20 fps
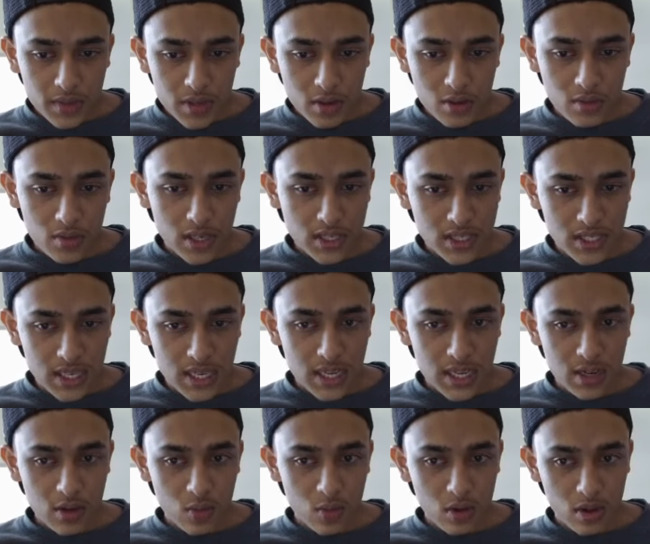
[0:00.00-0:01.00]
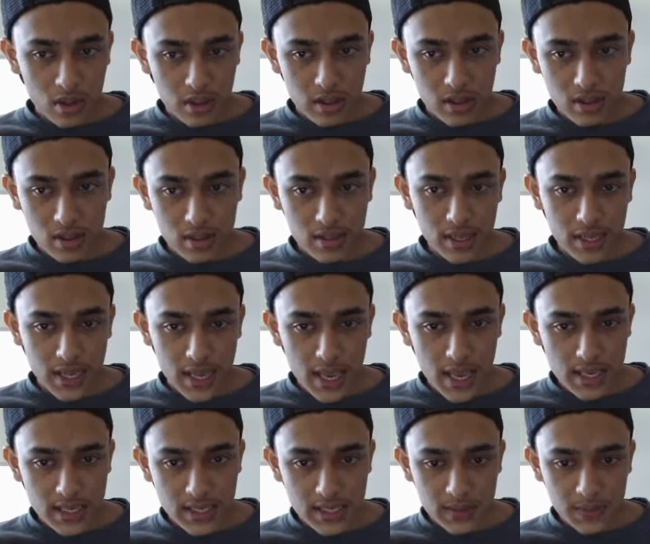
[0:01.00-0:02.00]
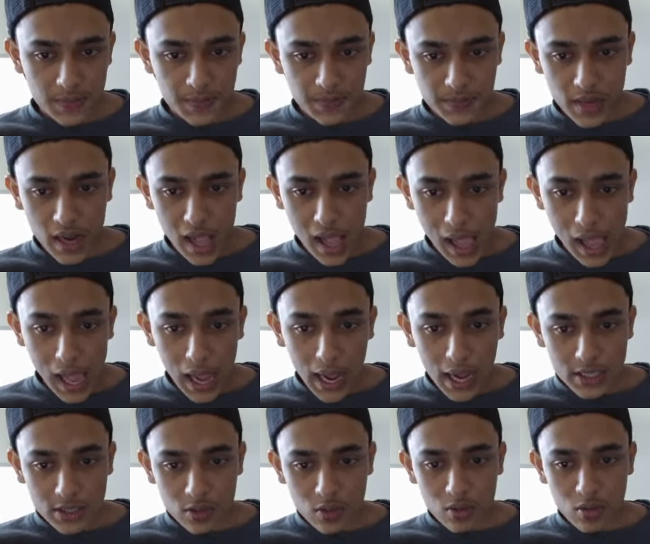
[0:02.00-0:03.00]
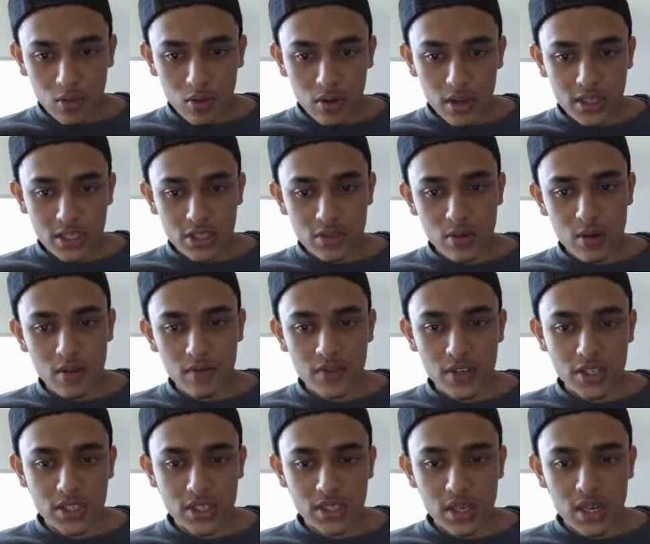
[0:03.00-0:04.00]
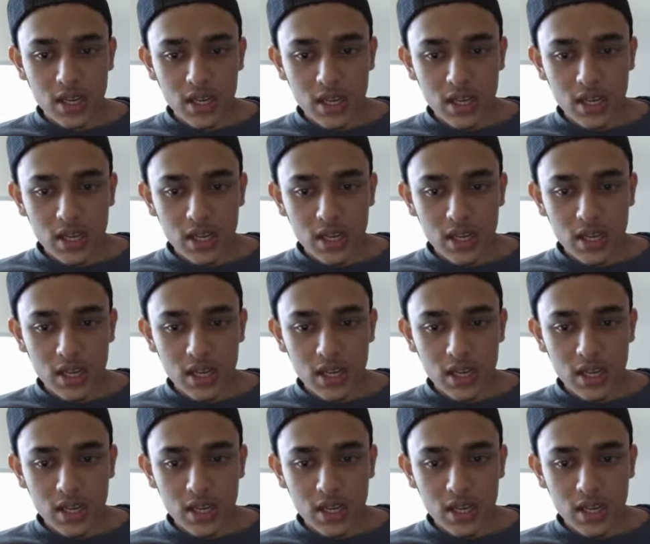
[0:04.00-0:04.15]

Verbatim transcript: resonating with the case. As a whole, it's sort of just